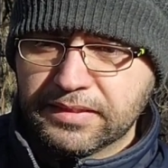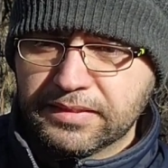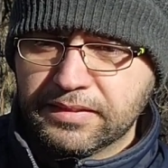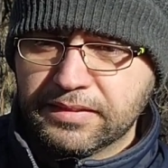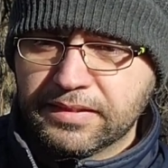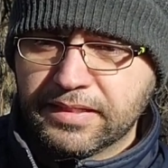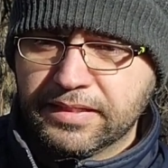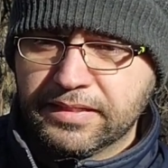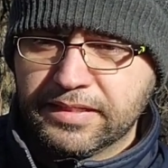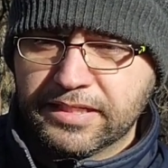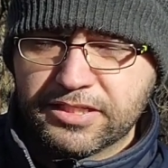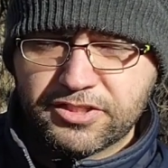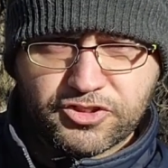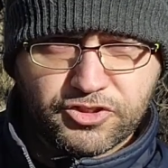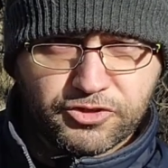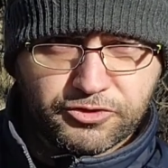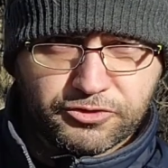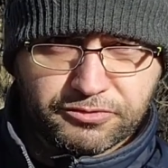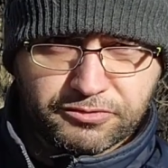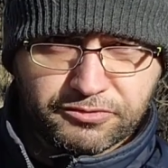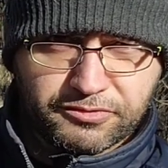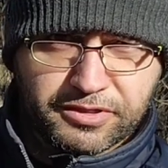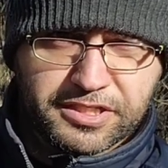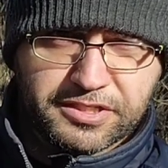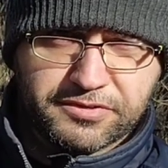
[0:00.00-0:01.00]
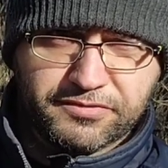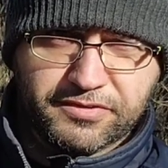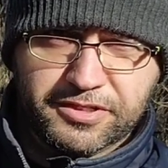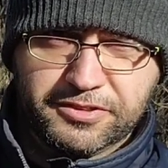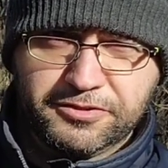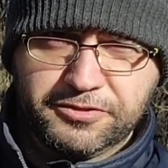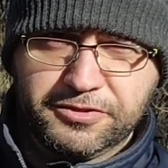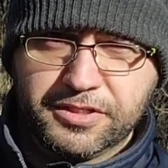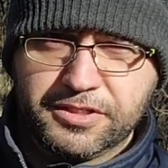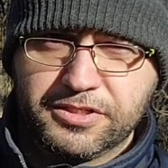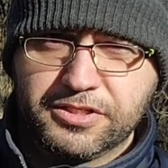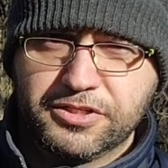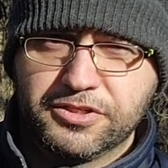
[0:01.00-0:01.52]
an external rangefinder
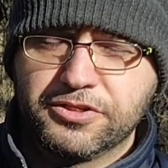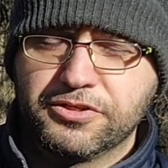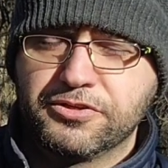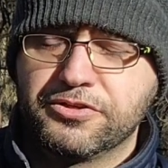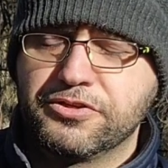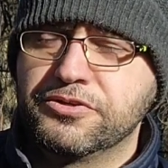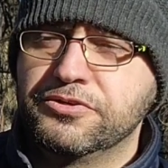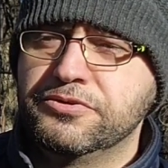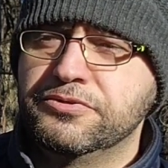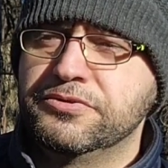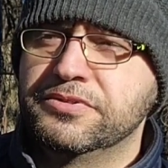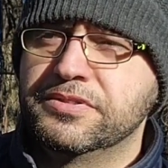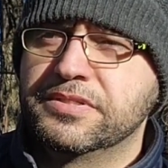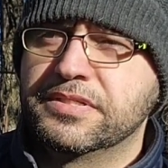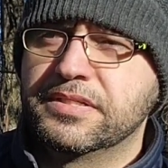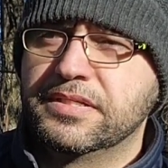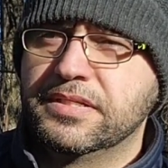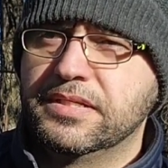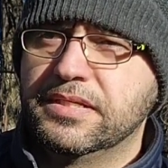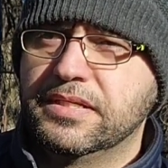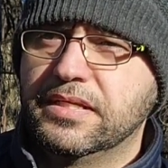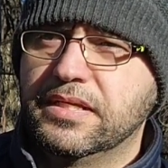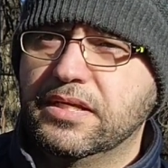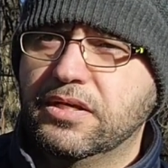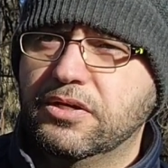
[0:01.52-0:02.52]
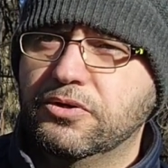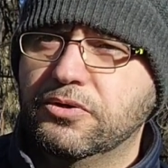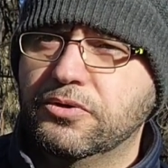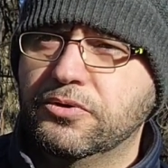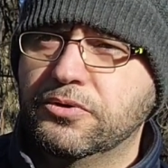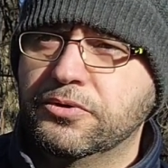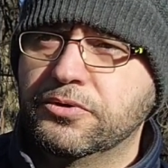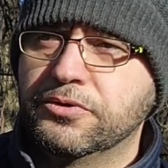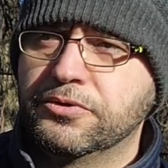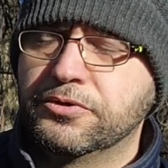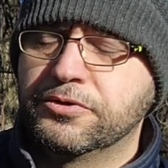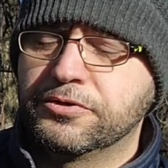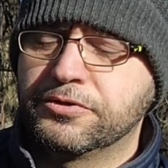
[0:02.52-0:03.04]
that you can use,
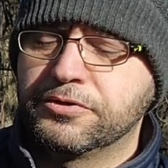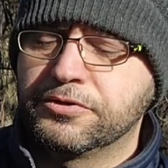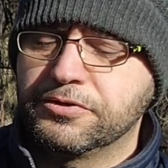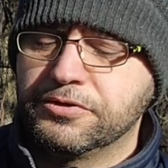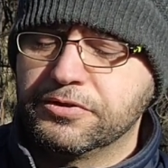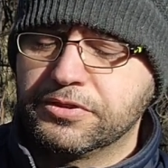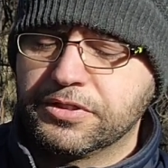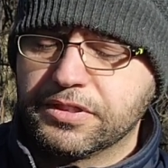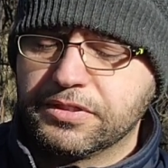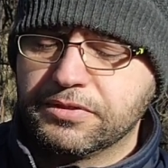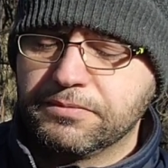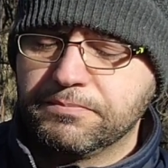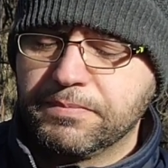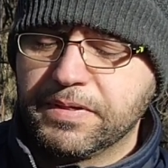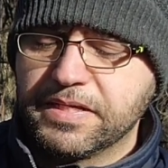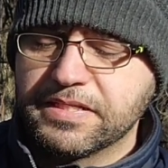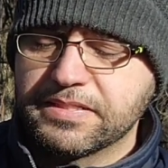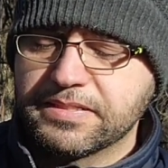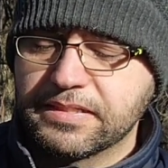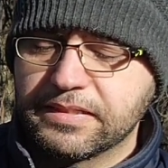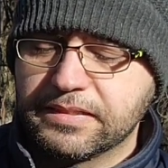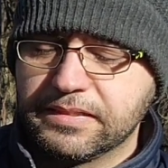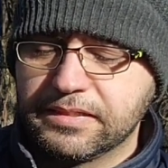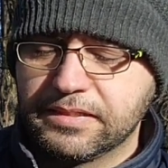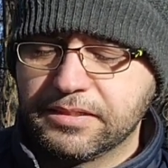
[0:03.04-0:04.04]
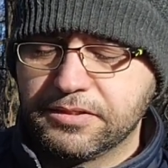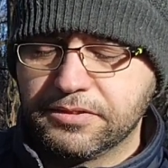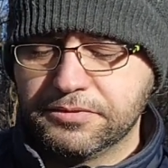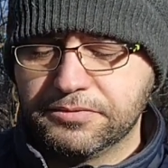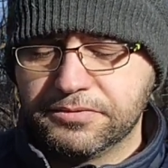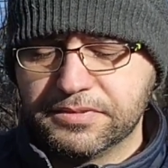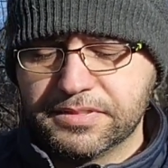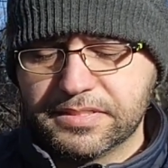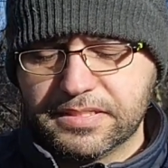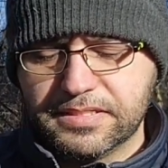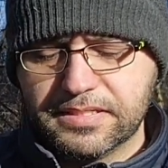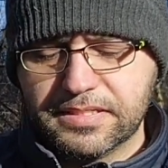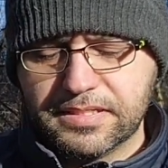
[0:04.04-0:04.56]
or you can basically
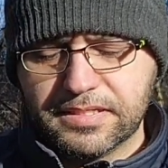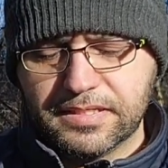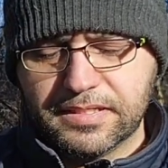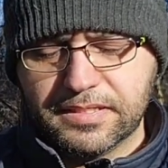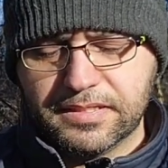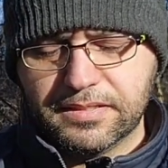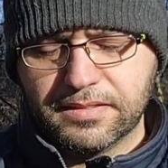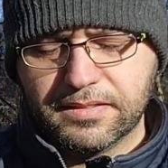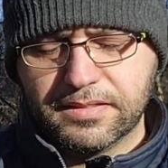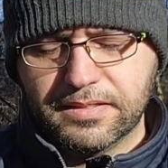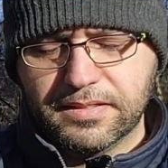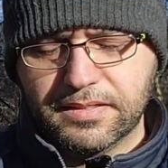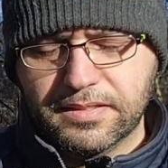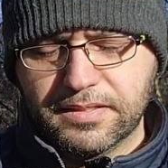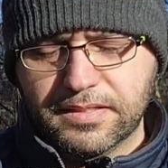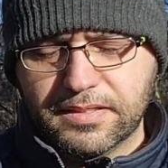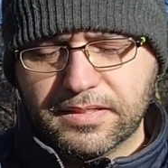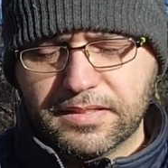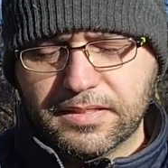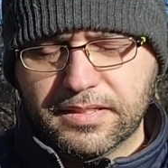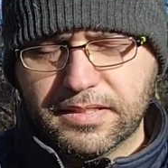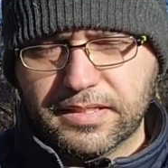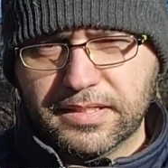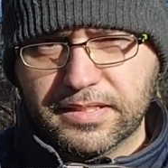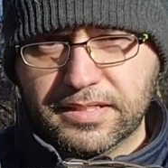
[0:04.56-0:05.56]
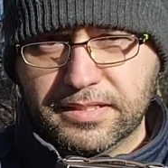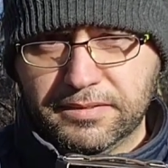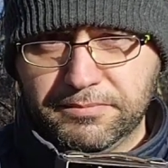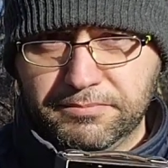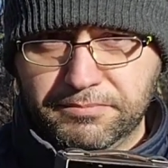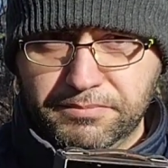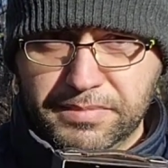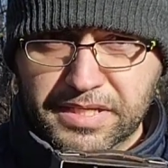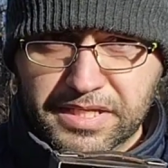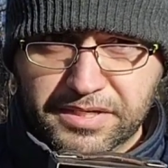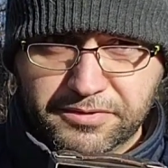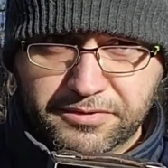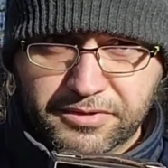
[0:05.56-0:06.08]
use the
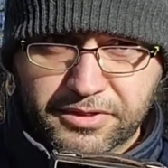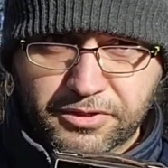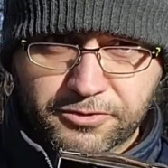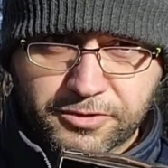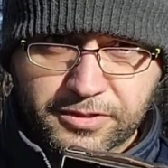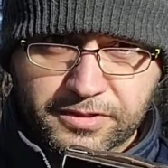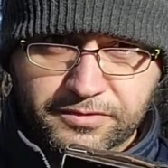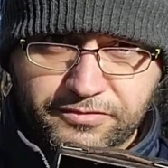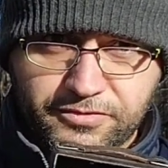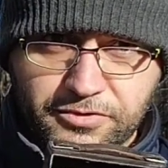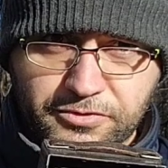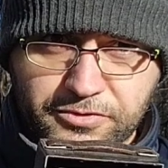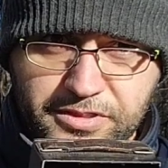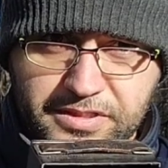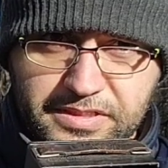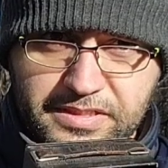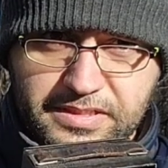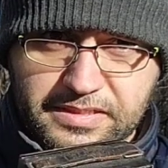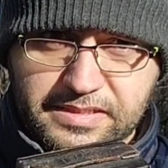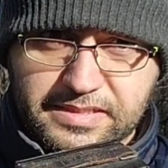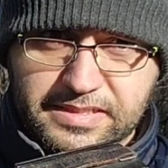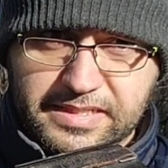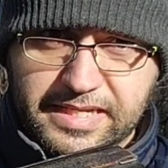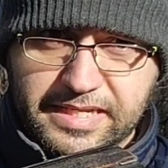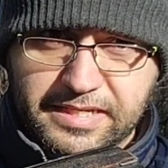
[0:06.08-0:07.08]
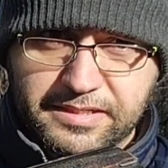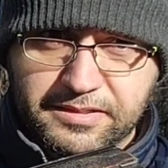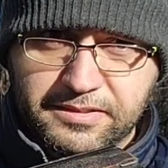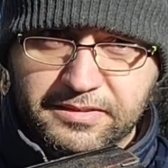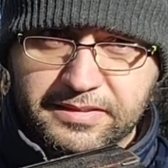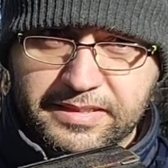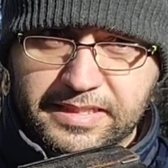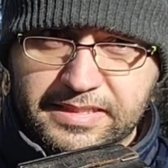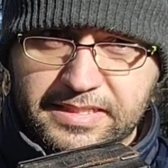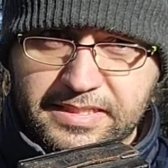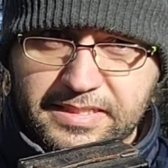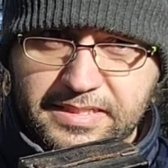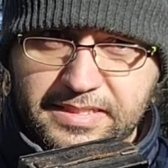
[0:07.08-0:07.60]
meter or the focusing scale
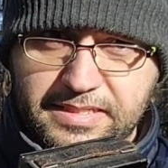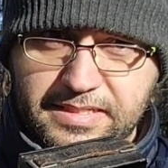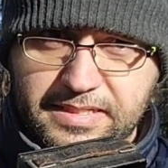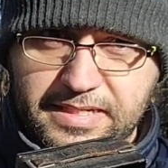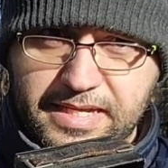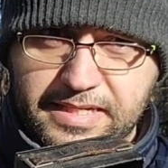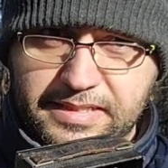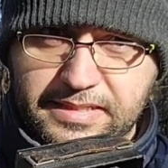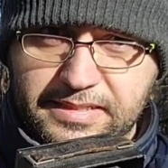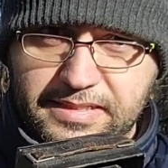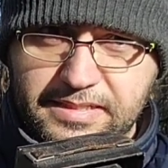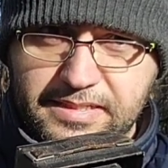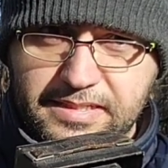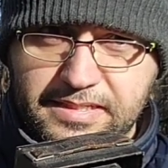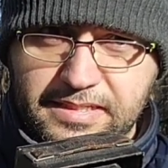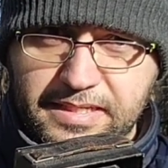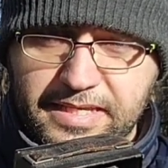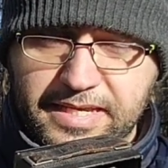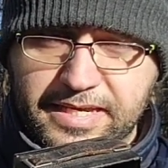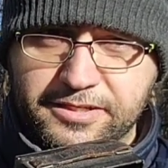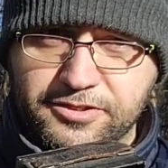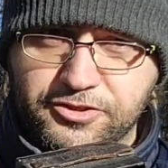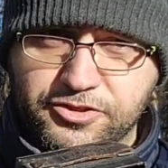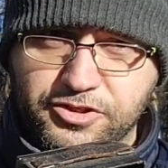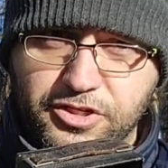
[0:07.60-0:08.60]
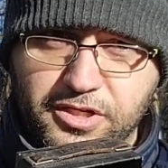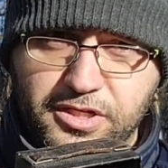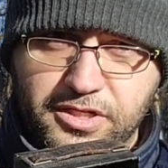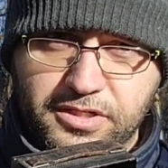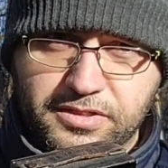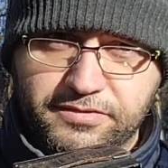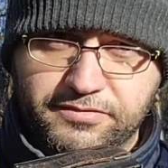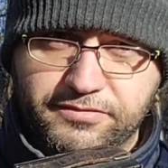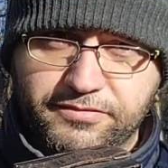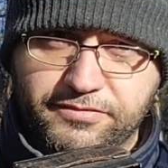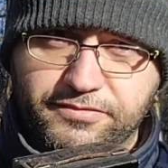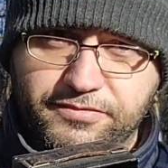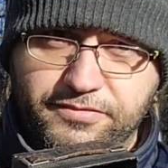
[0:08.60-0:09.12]
that's at the edge
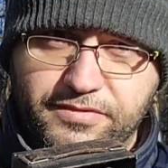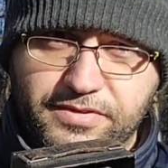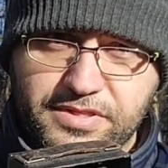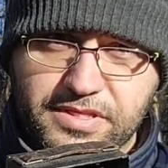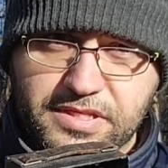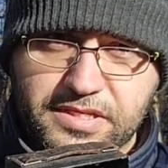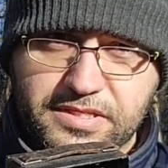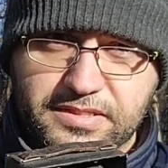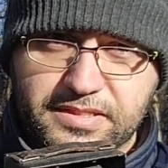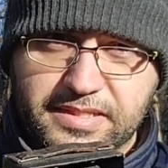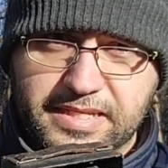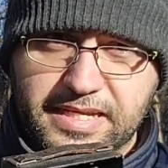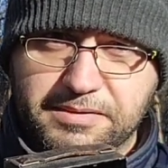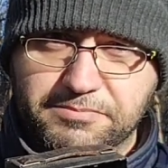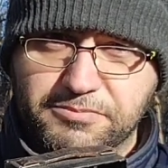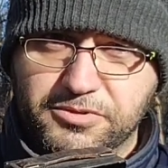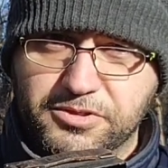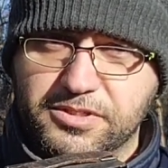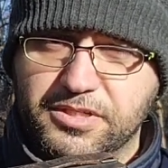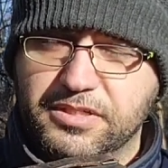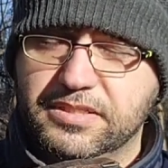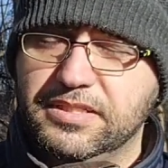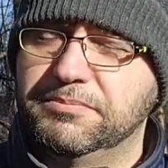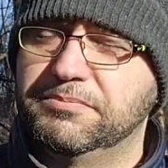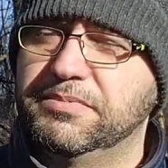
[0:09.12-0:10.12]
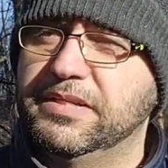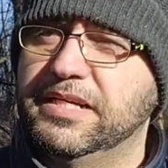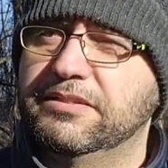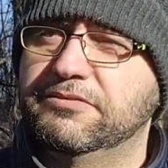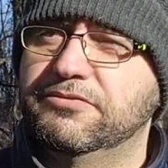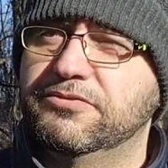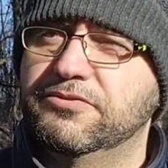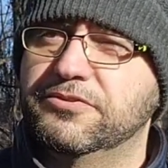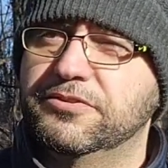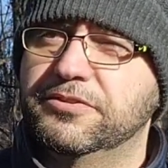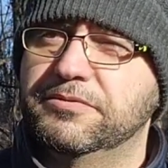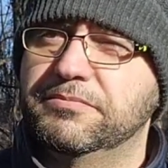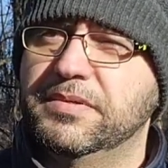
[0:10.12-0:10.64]
of these cameras on the
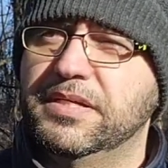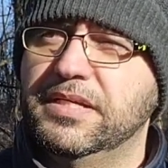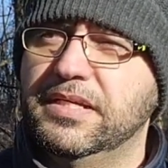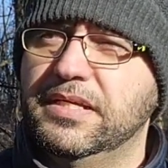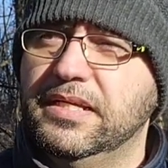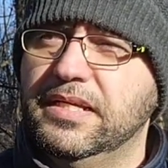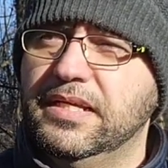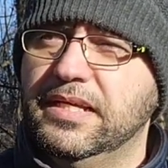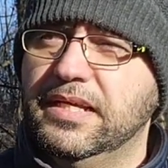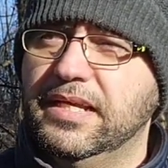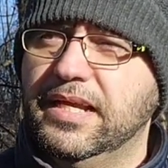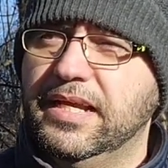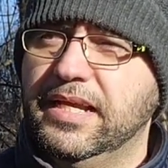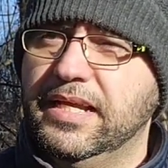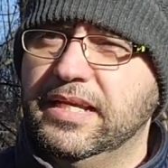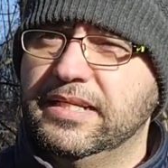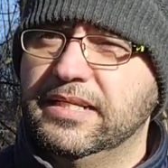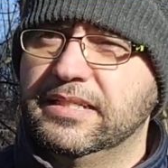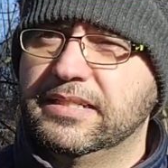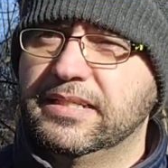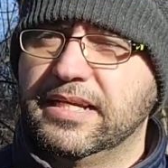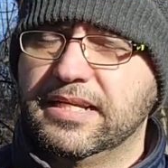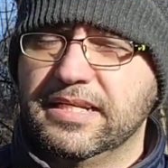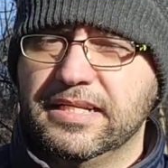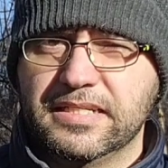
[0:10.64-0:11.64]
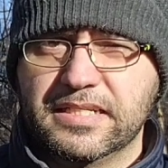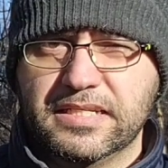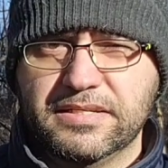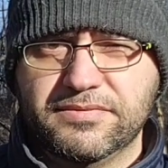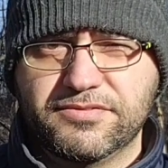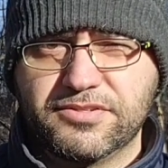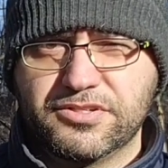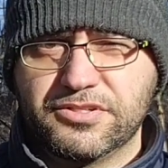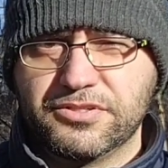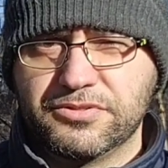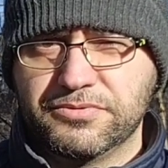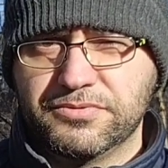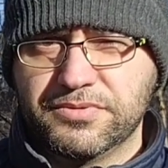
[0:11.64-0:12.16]
platform, and it kind of gives
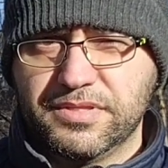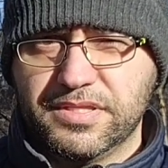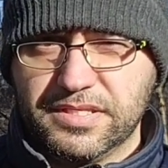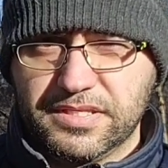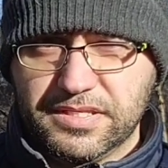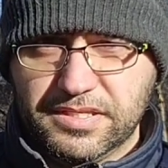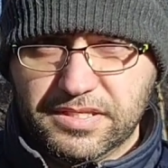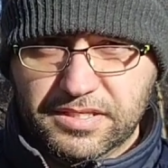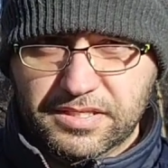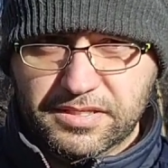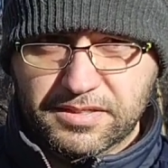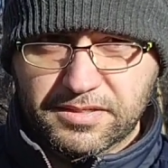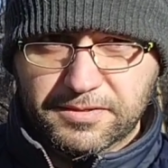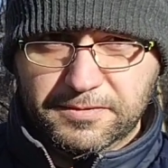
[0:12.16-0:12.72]
you the